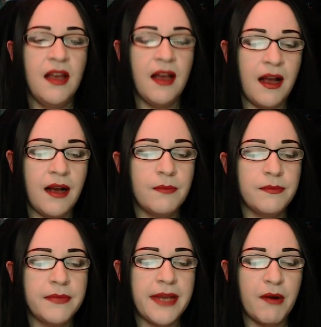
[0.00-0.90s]

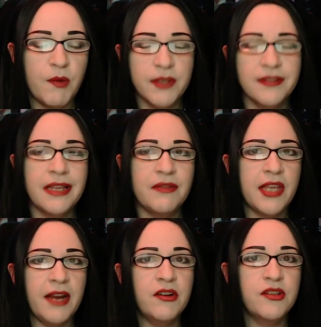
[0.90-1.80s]
Now I will say the
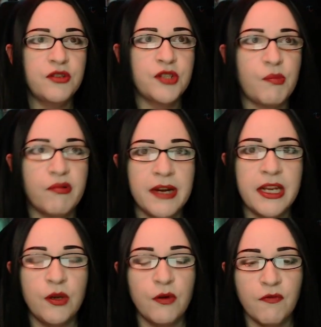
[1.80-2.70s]
characters are pretty
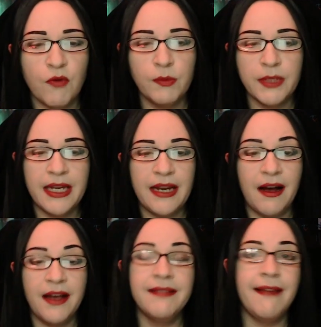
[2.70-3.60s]
uniformly
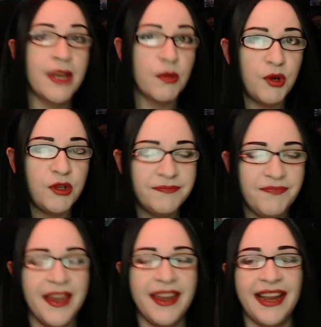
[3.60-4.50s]
unlikable
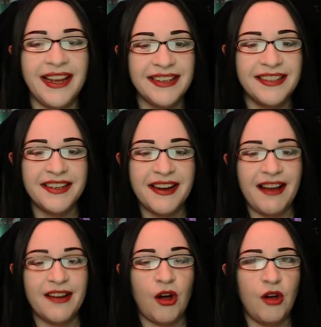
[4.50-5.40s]
and
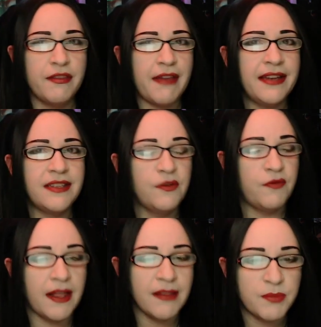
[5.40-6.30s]
not all that
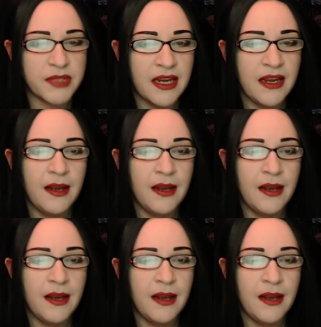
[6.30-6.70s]
developed,